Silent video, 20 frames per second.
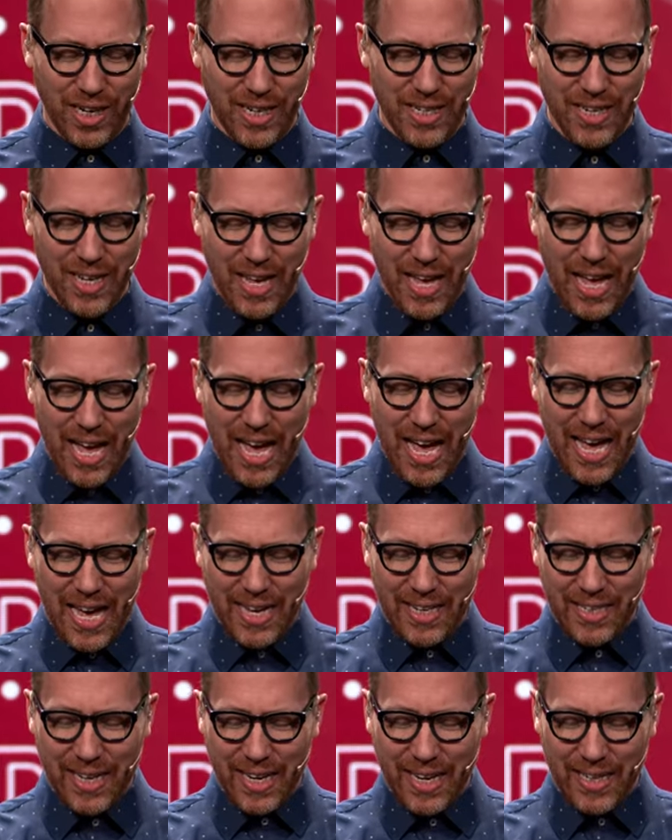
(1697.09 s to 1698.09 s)
And,
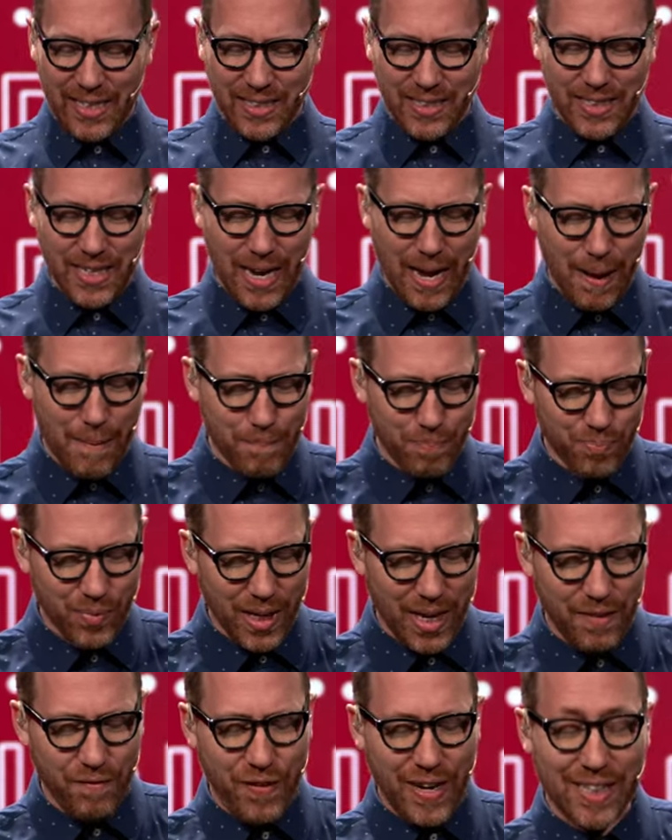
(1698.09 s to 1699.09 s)
and, and um,
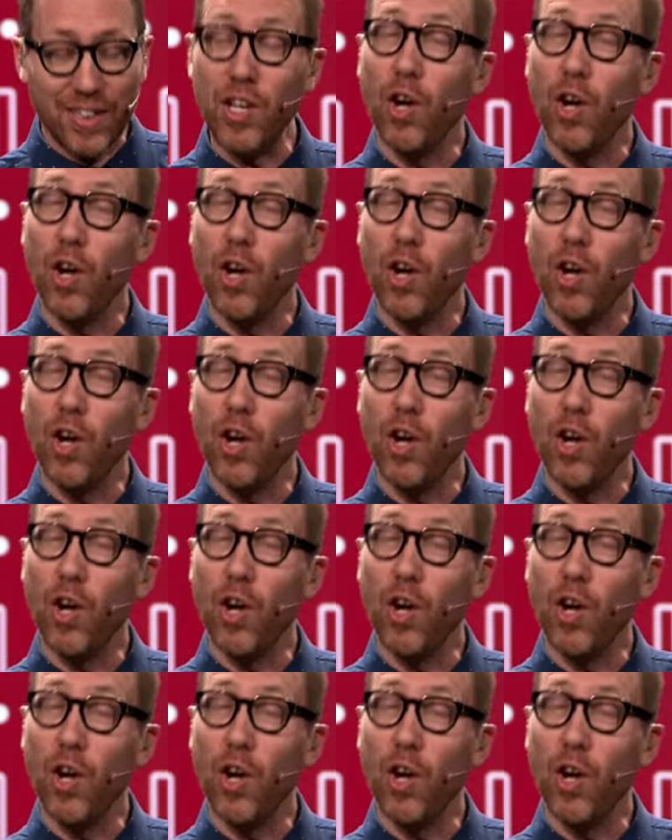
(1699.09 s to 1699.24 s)
in fact,